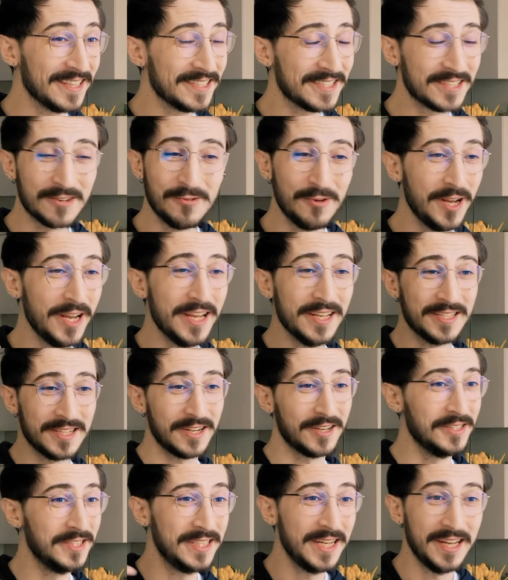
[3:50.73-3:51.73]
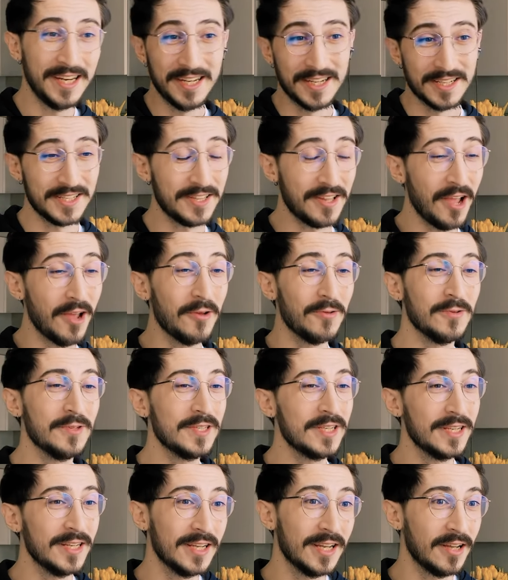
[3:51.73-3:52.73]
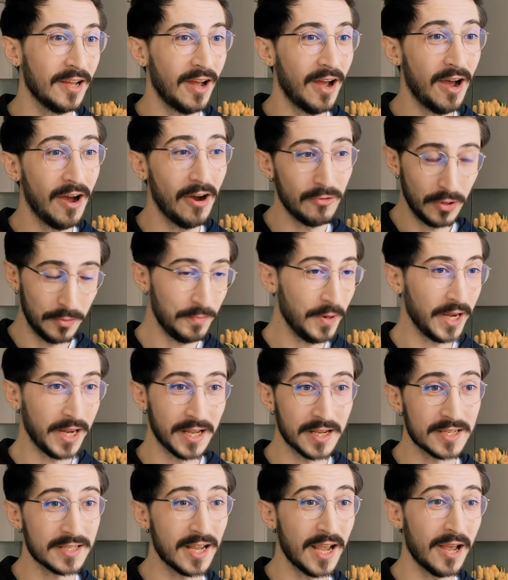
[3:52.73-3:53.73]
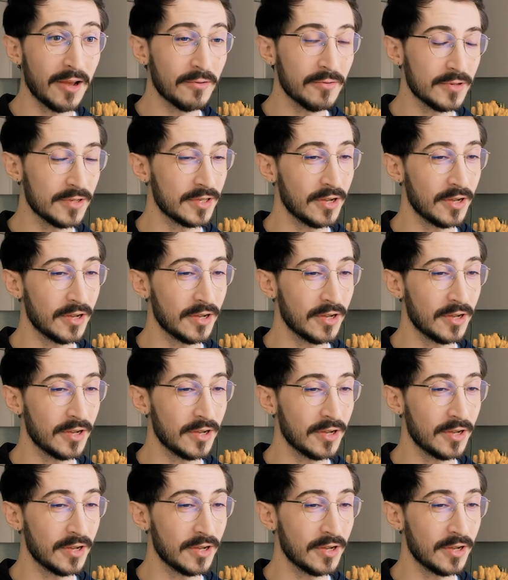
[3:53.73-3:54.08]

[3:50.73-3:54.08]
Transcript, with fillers: discrete continuous tones, are repeating sounds.